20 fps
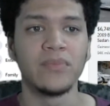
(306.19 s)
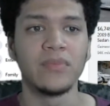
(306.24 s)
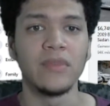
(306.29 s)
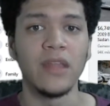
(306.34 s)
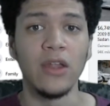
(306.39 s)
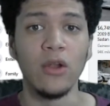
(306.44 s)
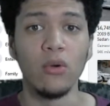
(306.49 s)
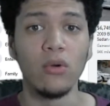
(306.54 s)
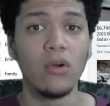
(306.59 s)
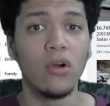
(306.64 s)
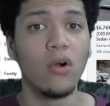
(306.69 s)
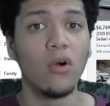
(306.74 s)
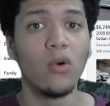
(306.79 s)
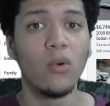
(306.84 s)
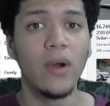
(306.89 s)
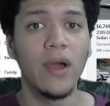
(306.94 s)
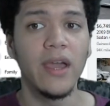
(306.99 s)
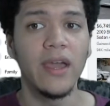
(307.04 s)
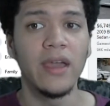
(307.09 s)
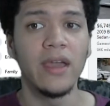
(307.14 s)
They don't go
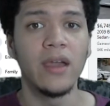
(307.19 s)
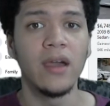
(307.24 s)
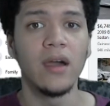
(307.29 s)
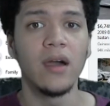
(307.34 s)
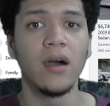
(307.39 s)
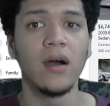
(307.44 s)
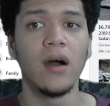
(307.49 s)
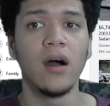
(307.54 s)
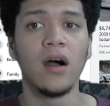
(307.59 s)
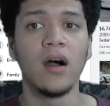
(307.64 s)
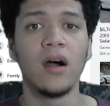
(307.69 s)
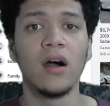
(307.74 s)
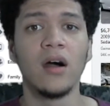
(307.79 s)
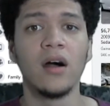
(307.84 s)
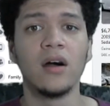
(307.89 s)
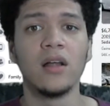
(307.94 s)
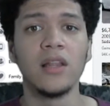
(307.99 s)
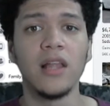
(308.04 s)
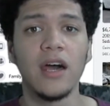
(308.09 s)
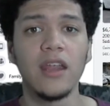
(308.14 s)
away.
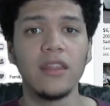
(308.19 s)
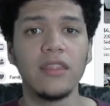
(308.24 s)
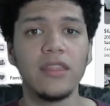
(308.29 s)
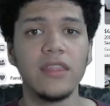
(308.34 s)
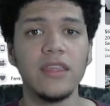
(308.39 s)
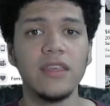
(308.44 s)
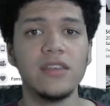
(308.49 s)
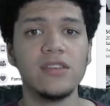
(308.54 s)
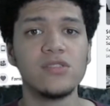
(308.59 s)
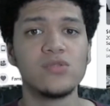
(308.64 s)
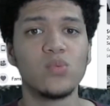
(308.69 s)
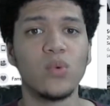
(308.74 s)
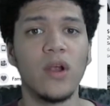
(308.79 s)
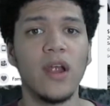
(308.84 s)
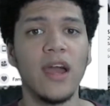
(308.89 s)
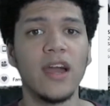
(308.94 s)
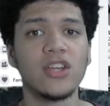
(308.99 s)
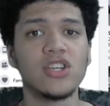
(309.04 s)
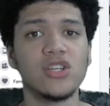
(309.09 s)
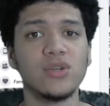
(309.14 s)
A lot of these were
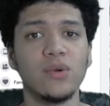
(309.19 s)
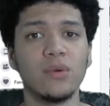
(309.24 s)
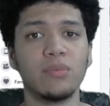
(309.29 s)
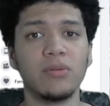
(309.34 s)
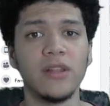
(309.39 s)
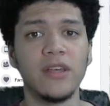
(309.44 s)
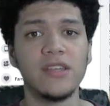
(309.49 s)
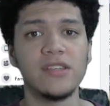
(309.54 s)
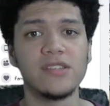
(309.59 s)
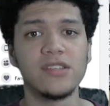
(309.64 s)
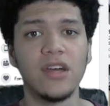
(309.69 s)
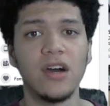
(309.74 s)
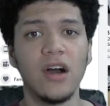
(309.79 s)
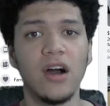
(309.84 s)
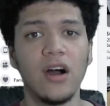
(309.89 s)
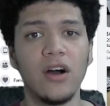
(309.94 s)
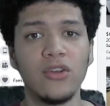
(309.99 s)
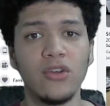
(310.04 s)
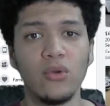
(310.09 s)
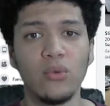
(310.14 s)
actually replaced
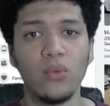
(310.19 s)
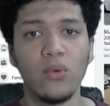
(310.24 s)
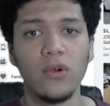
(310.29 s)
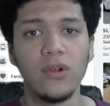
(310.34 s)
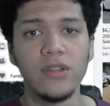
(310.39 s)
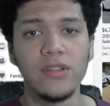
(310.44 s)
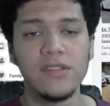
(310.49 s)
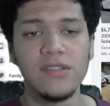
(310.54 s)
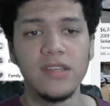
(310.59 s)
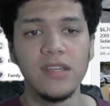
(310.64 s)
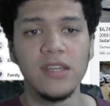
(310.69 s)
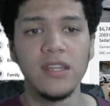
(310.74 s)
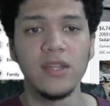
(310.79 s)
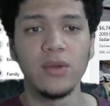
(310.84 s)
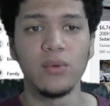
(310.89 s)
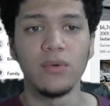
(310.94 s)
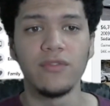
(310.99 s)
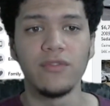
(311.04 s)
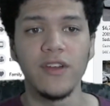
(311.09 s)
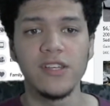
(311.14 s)
under warranty and
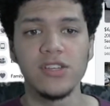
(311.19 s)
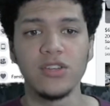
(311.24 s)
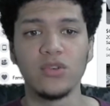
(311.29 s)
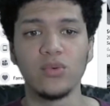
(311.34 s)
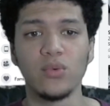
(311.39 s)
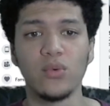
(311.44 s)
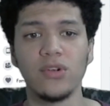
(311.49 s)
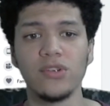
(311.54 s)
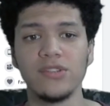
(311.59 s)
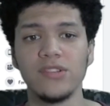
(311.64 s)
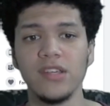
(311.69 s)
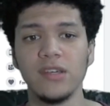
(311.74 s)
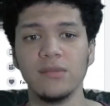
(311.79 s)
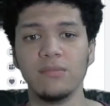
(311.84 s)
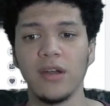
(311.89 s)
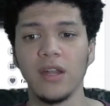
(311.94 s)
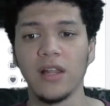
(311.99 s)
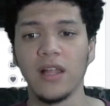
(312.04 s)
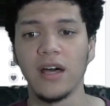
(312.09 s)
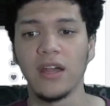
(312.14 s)
they were fixed under warranty,
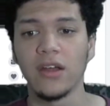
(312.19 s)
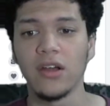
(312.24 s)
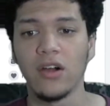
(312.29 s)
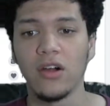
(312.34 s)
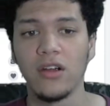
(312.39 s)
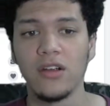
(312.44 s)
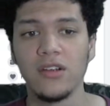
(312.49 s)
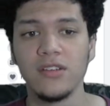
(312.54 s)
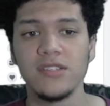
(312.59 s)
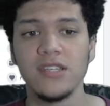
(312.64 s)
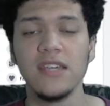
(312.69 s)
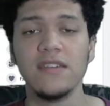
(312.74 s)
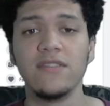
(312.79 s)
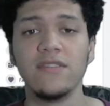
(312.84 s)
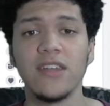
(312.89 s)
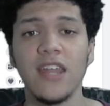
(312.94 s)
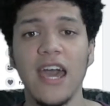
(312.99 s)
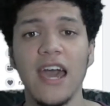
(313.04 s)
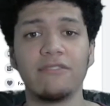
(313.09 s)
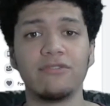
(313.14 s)
but a lot of cars,
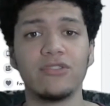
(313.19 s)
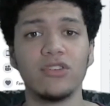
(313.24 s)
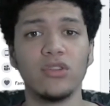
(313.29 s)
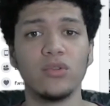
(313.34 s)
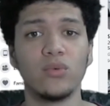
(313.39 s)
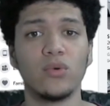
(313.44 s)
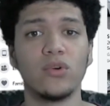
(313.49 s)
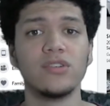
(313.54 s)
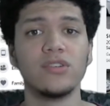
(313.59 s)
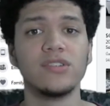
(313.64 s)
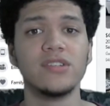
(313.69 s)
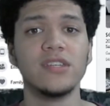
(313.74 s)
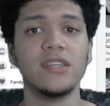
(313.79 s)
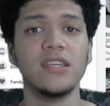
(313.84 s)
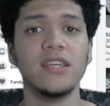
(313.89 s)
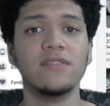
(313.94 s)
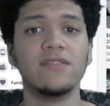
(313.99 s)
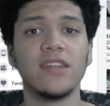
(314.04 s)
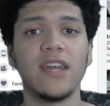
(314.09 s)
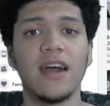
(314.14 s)
even after the warranty,
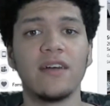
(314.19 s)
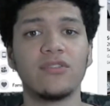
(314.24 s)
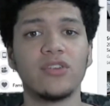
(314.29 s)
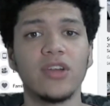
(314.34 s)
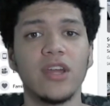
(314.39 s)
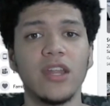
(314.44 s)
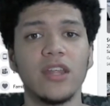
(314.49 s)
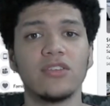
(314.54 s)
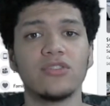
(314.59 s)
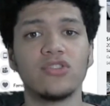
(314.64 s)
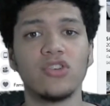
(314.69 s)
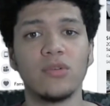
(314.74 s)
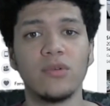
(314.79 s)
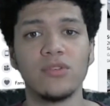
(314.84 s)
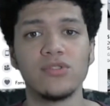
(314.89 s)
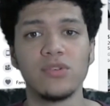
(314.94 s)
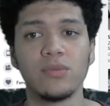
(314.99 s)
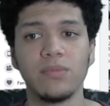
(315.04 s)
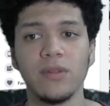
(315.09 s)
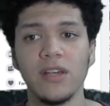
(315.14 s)
even after getting your
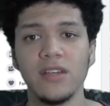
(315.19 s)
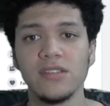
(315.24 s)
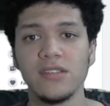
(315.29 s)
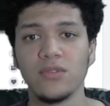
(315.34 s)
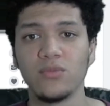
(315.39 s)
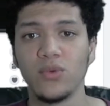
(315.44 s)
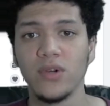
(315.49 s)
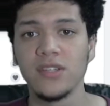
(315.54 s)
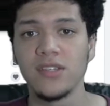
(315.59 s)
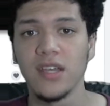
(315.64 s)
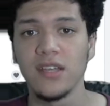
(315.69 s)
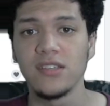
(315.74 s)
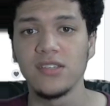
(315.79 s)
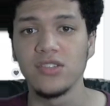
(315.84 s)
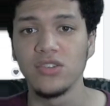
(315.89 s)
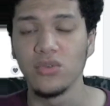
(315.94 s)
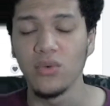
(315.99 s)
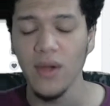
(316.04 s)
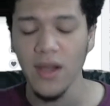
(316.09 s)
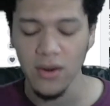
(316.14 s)
turbos replaced, the wastegates
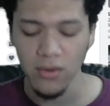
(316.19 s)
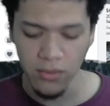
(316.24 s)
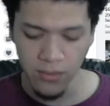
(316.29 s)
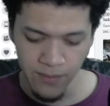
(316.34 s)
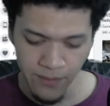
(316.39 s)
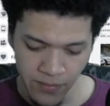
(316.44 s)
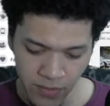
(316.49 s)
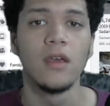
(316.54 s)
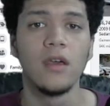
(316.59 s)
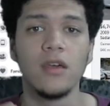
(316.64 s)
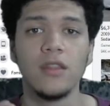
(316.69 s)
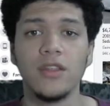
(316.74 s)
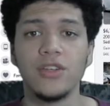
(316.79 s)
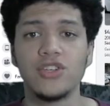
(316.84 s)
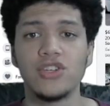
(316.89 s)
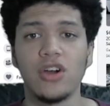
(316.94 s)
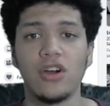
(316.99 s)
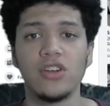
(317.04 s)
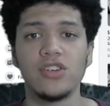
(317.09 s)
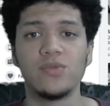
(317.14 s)
still rattle. The
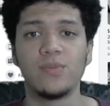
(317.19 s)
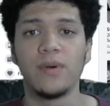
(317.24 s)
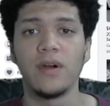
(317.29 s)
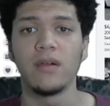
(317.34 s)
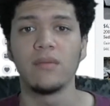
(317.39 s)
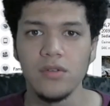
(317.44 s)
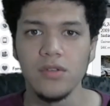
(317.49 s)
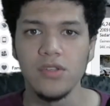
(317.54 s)
charge pipe.